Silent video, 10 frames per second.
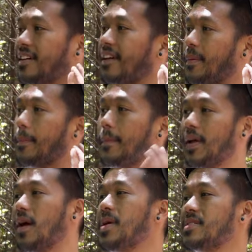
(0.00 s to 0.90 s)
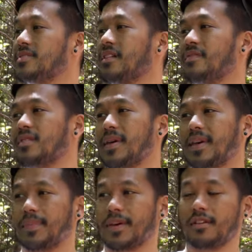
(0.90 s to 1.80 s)
And even the screen itself is
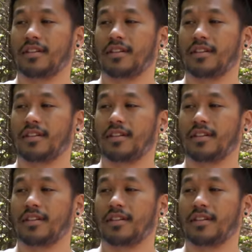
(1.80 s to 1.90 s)
nice